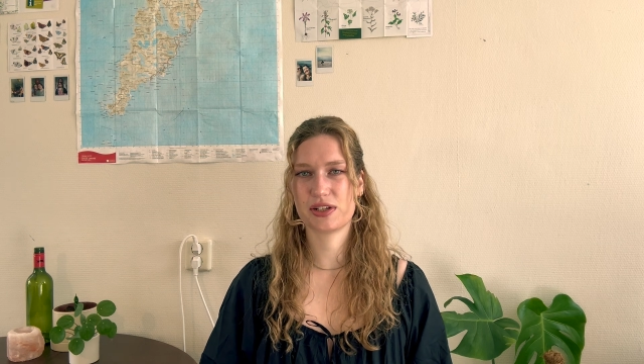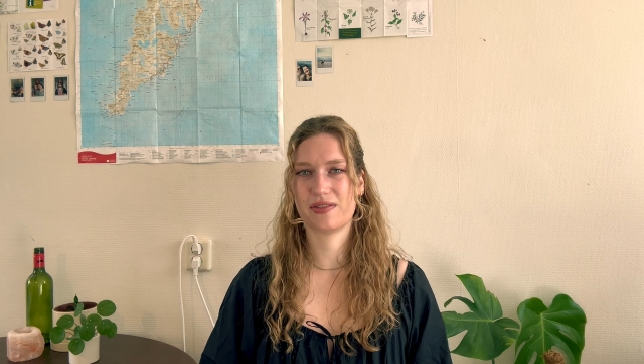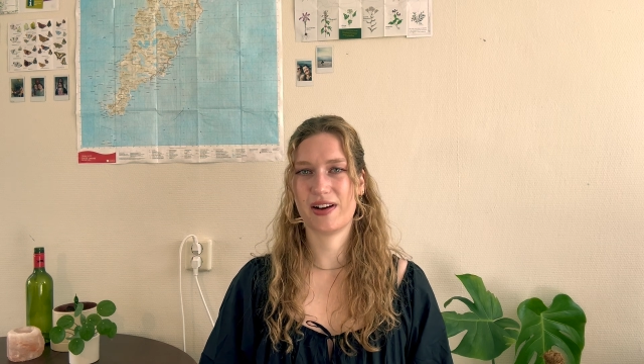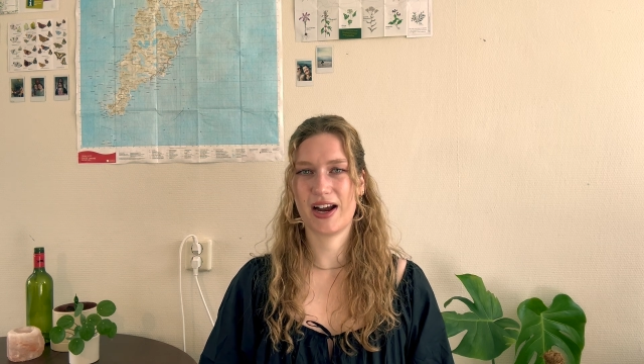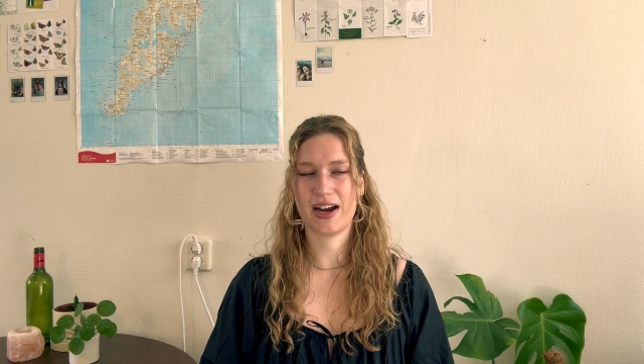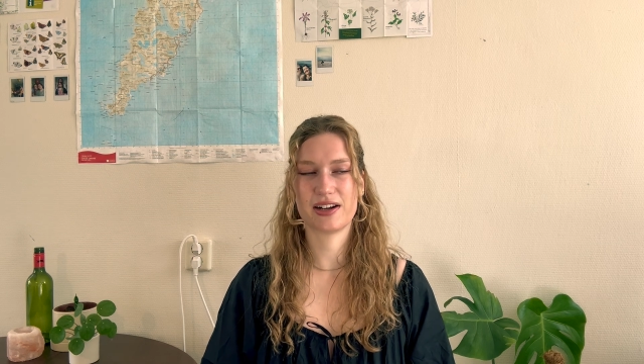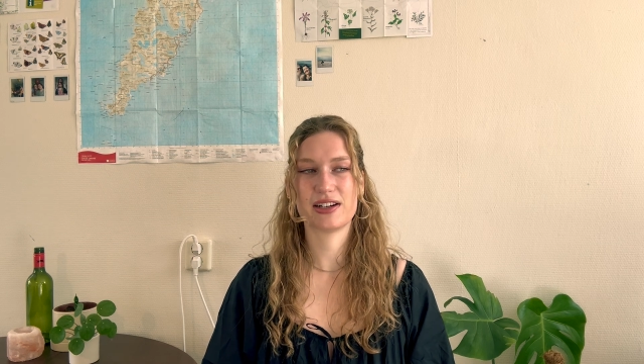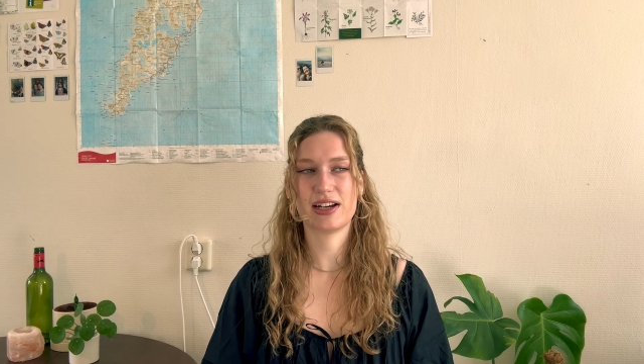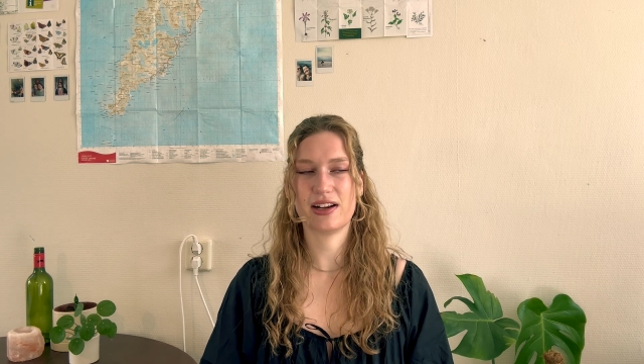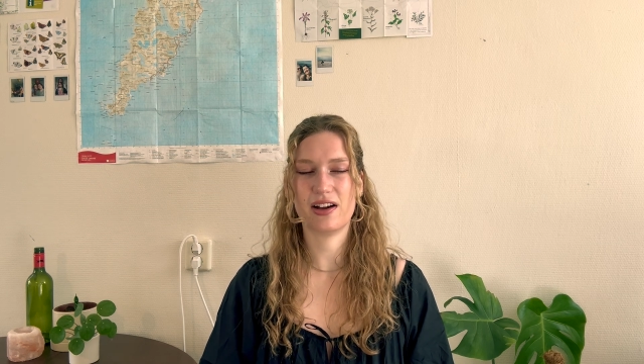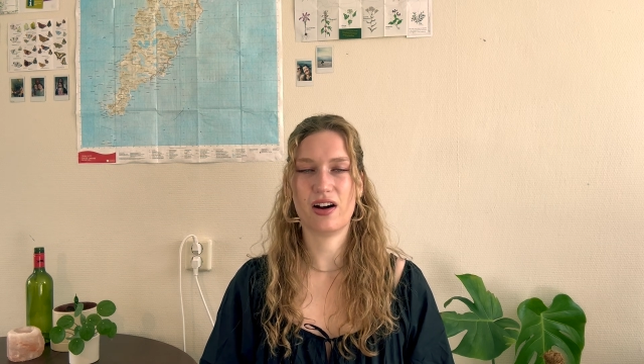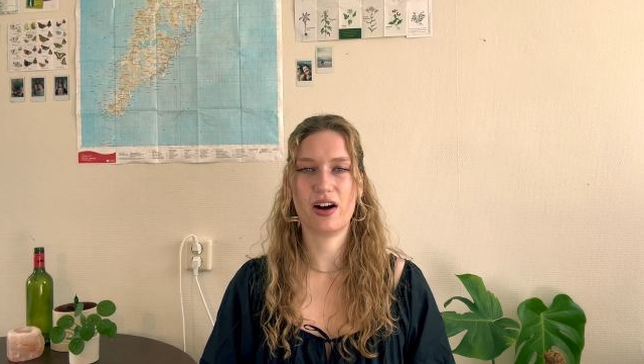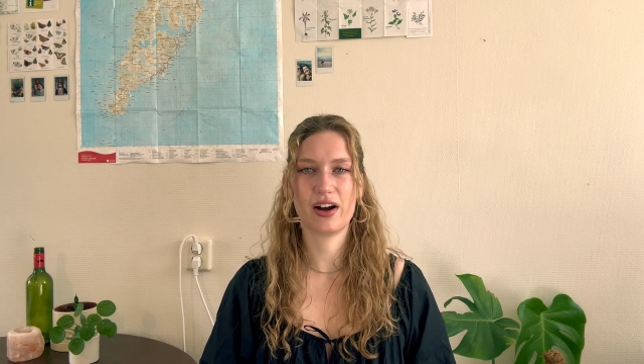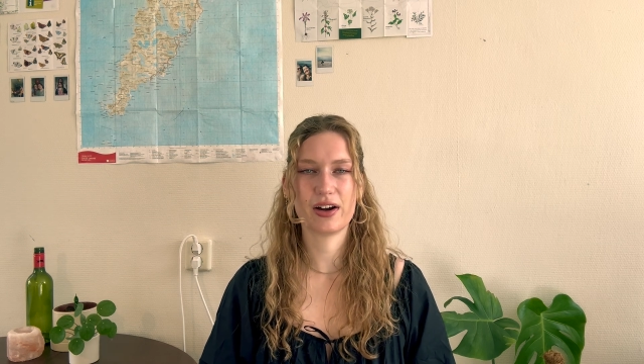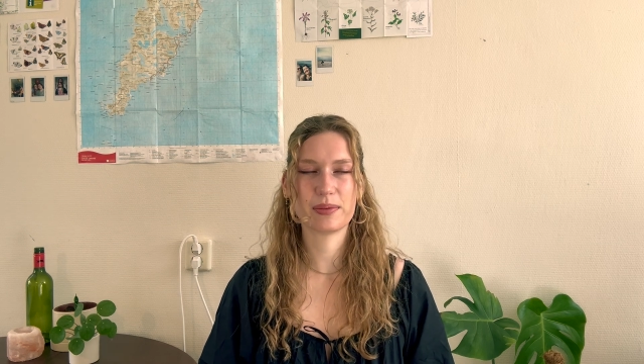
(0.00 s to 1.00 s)
where they
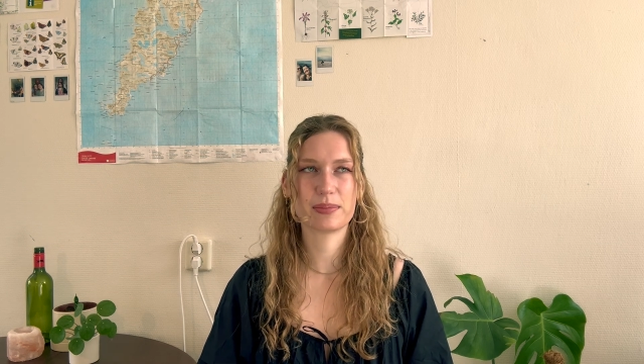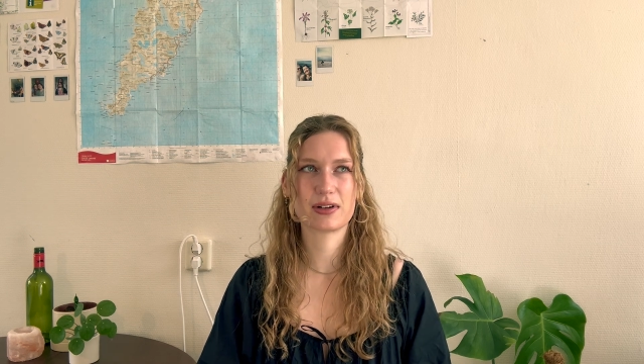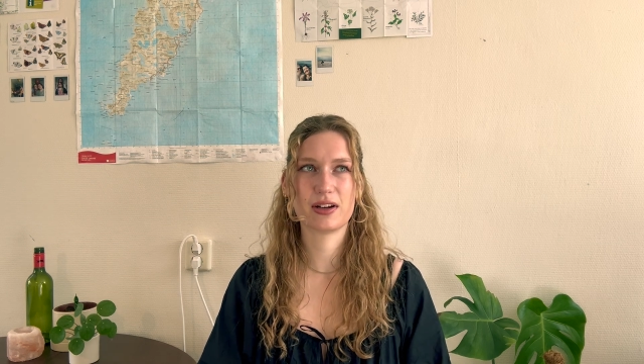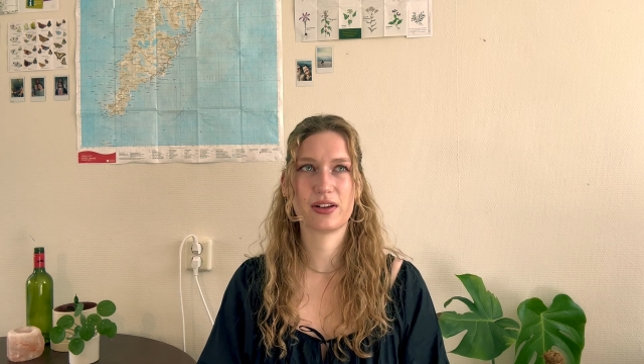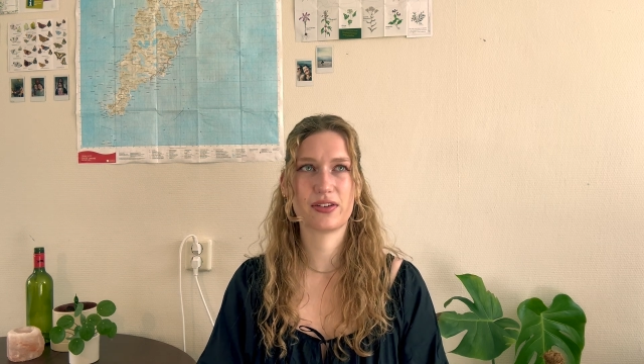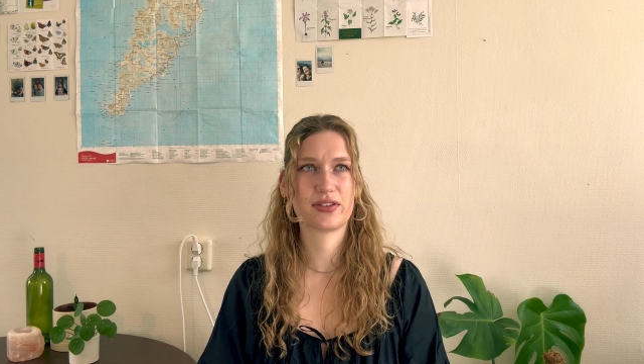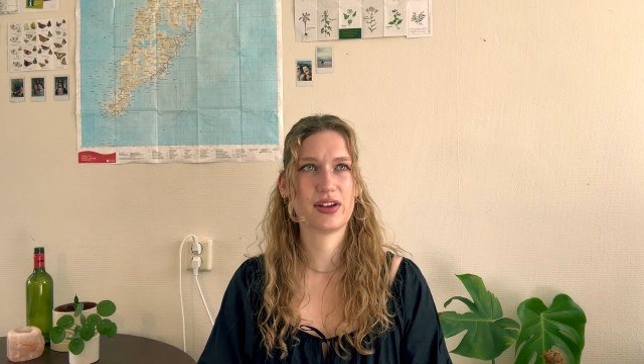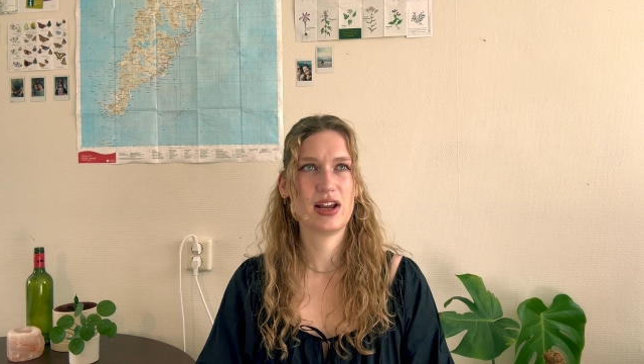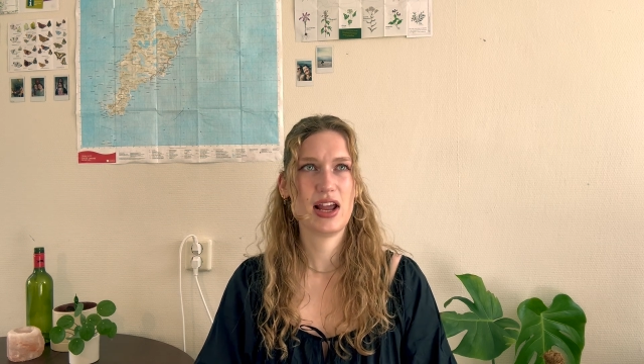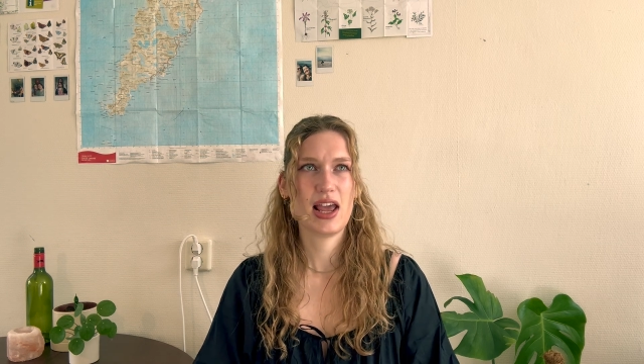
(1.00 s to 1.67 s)
are, because